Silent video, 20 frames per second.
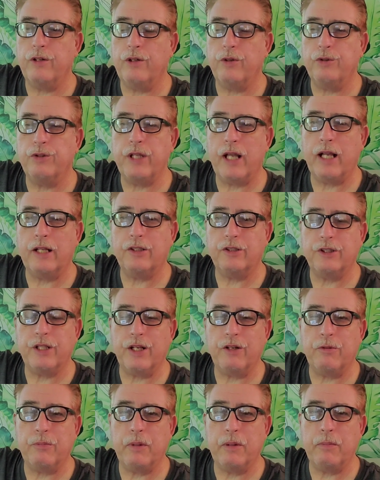And those taxes
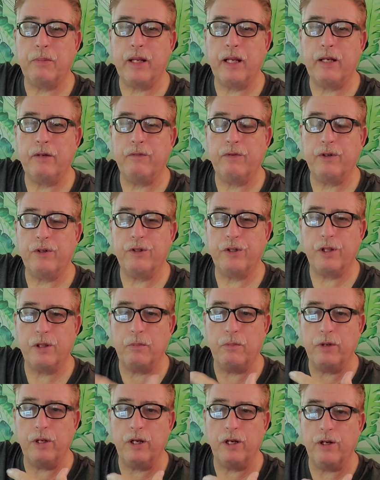have to be paid first
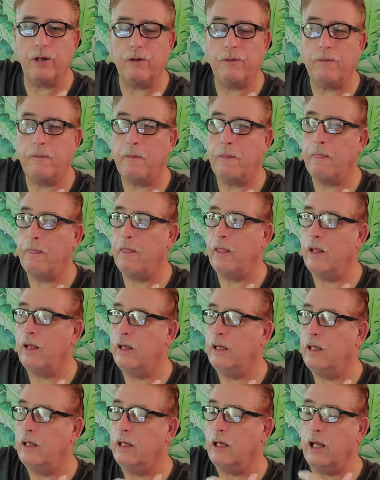of the year.
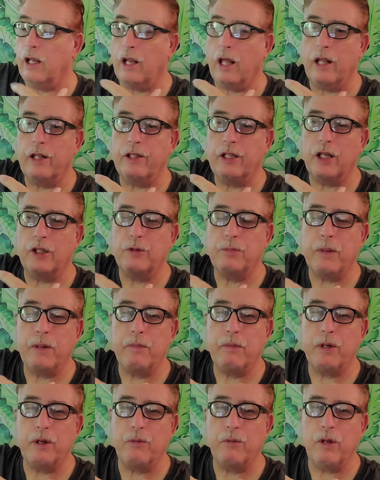A lot of times
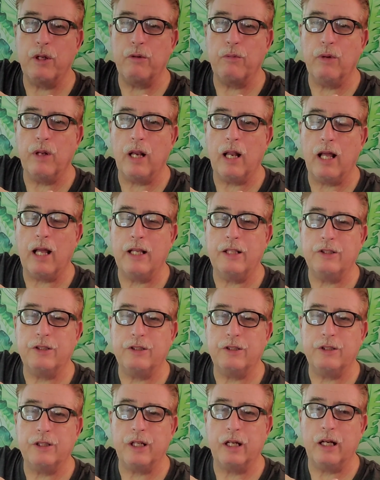people don't really
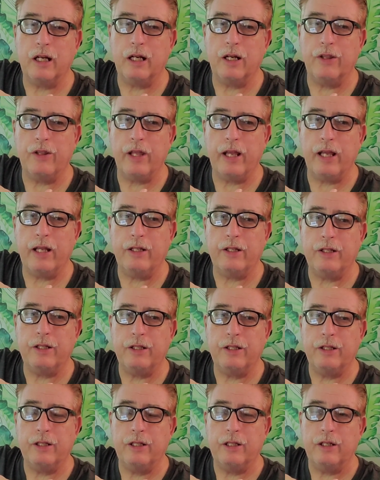realize that.
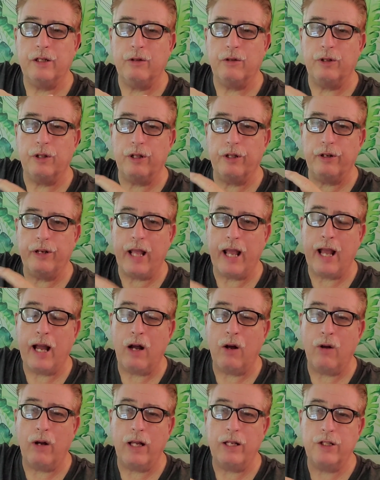
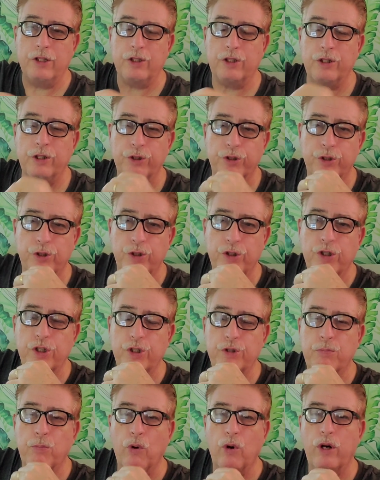Now, I just searched
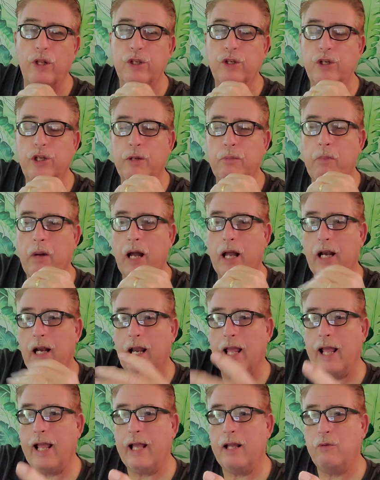this morning, you can buy
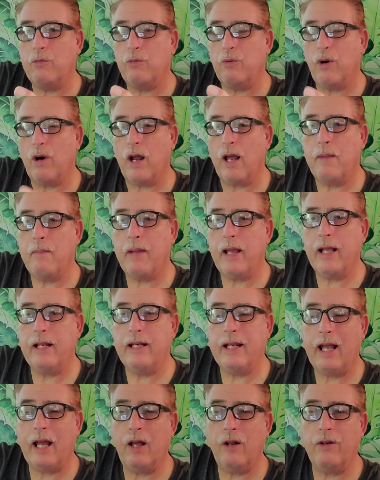land where I'm
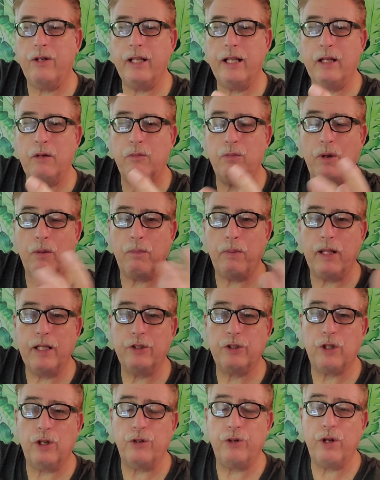at down in a
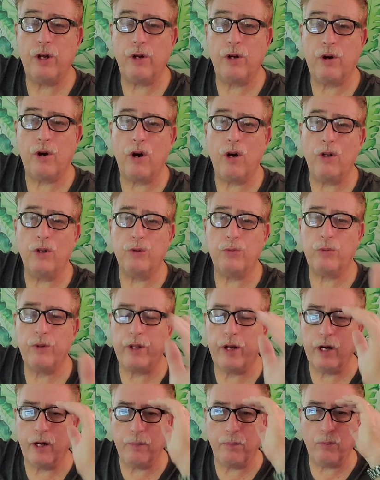place called Don Carlos where
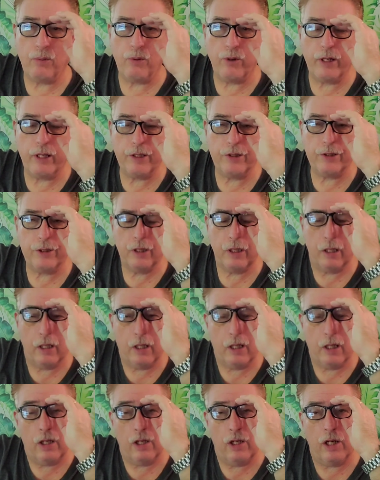the airport is.
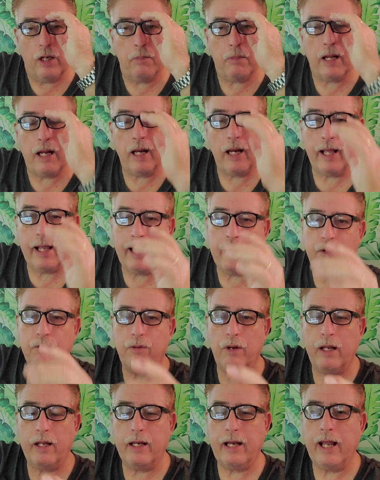You can buy land
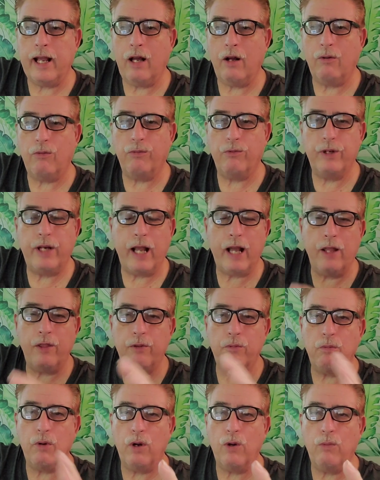right now down
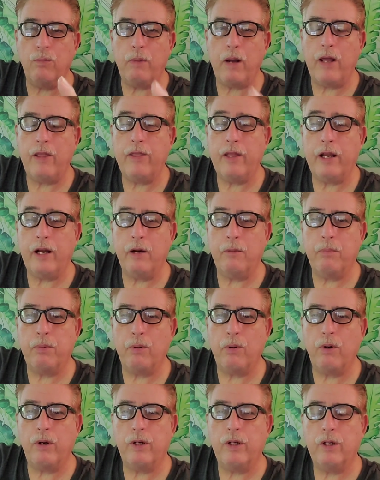the road by the
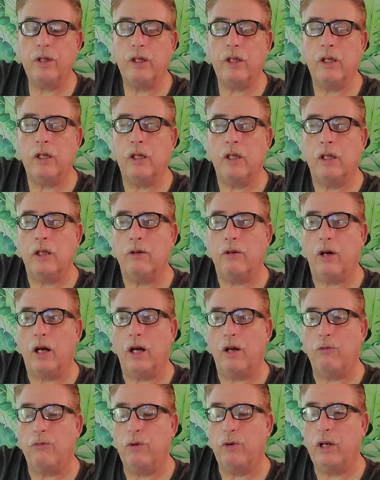airport.
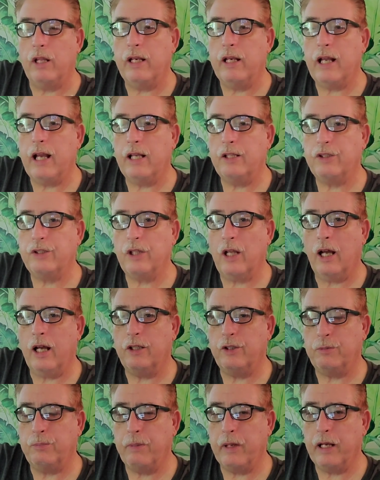Really nice
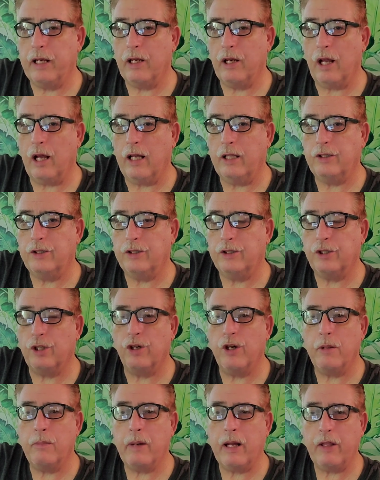lots, big lots,
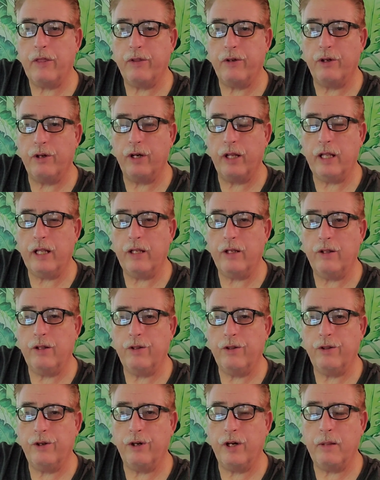30 by 30,
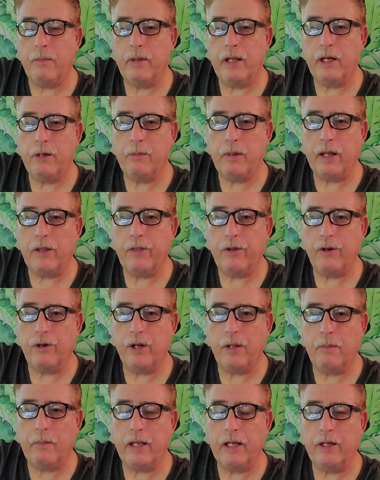30 meter by
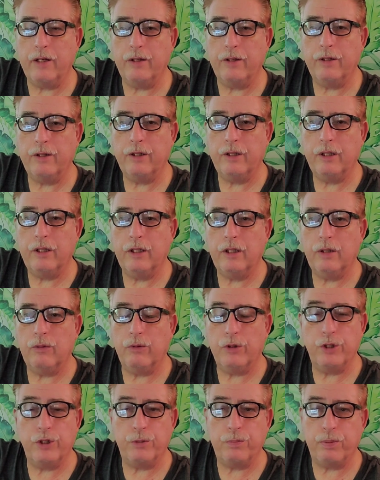30 meter,
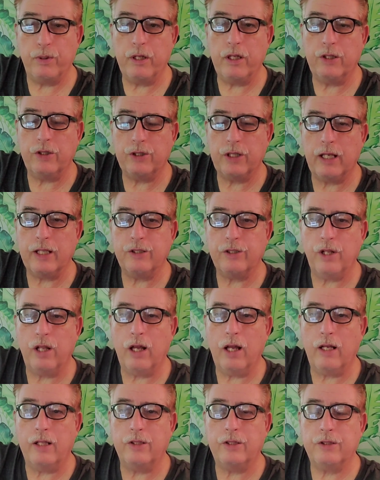which is pretty good sized
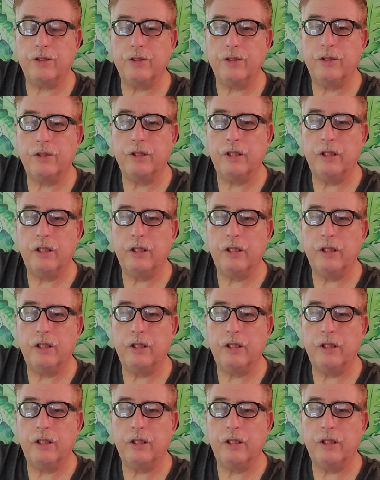lots.